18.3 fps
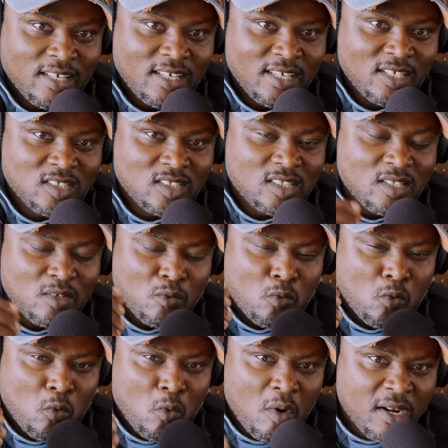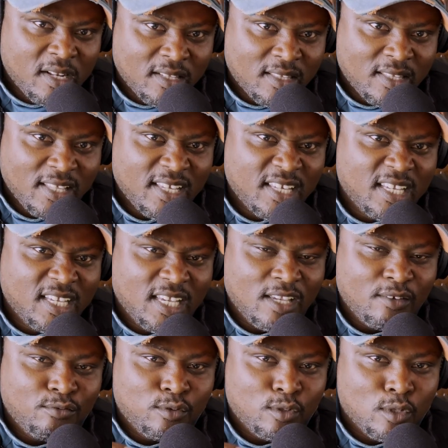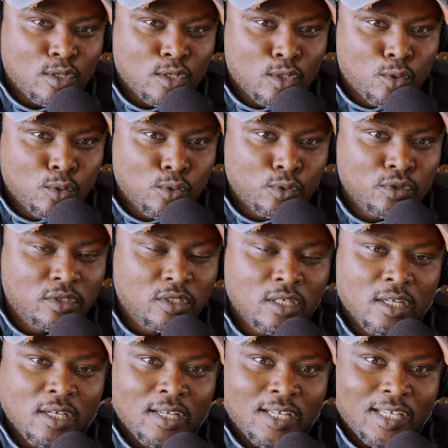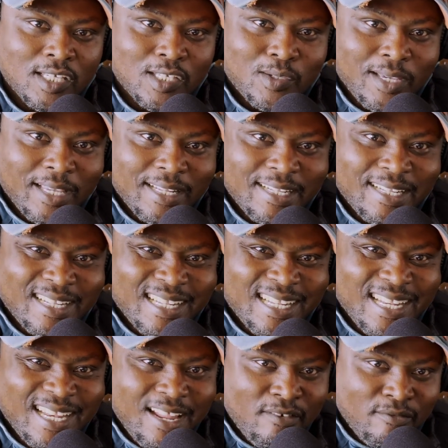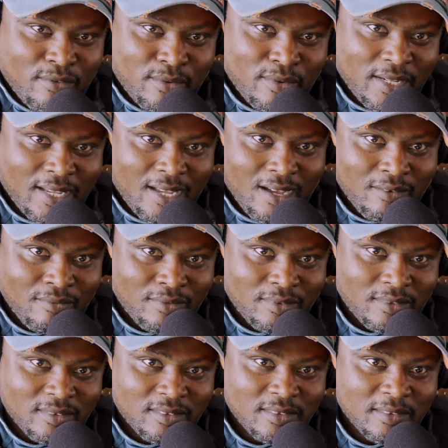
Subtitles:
Is the one thing, if you lose, you can never recover.